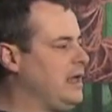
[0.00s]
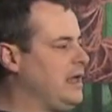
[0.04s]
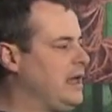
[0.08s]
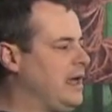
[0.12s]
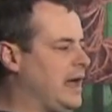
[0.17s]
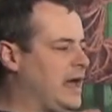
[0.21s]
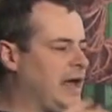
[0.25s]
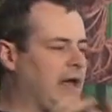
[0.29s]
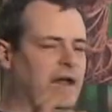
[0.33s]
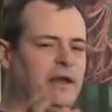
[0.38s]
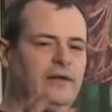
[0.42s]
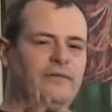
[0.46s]

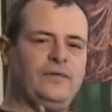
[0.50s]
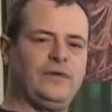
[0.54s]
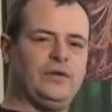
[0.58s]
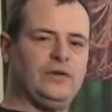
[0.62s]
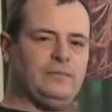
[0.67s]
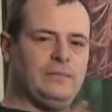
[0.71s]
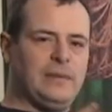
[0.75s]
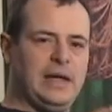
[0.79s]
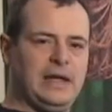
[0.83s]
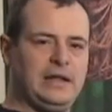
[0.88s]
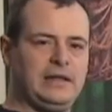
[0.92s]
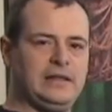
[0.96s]
And if you
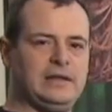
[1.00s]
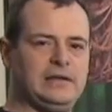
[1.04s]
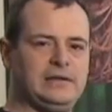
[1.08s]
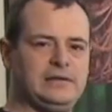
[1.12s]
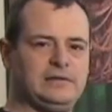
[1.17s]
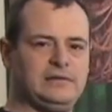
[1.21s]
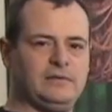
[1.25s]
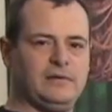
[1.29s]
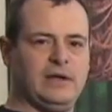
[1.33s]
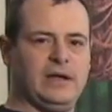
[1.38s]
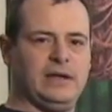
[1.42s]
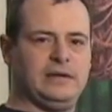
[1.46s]
make these
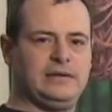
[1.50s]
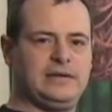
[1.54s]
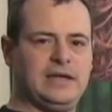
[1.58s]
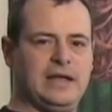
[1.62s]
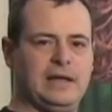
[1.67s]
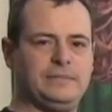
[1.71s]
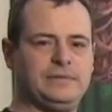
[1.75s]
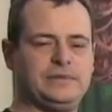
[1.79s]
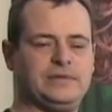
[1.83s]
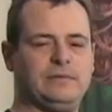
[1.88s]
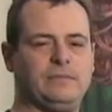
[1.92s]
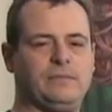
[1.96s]

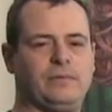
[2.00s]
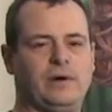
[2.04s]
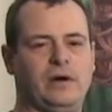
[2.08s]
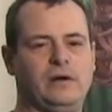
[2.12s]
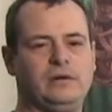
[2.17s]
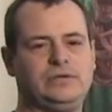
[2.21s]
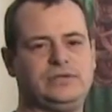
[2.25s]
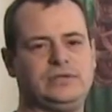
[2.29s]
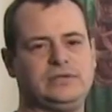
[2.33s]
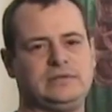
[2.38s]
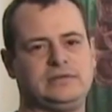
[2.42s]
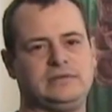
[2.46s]
attempts and approaches